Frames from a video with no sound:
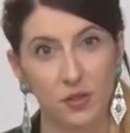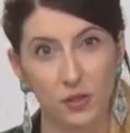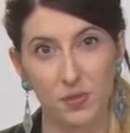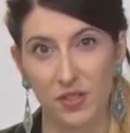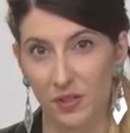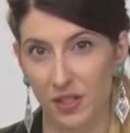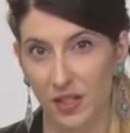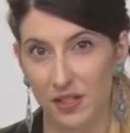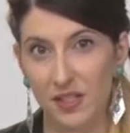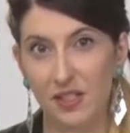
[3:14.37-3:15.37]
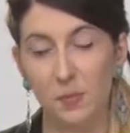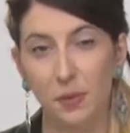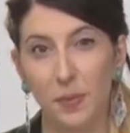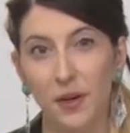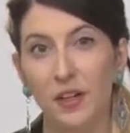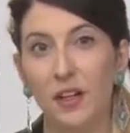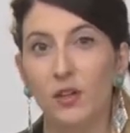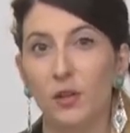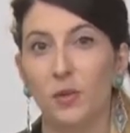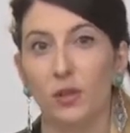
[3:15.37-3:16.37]
group Ciudadans is preparing a
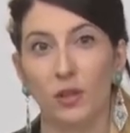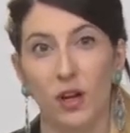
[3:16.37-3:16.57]
criminal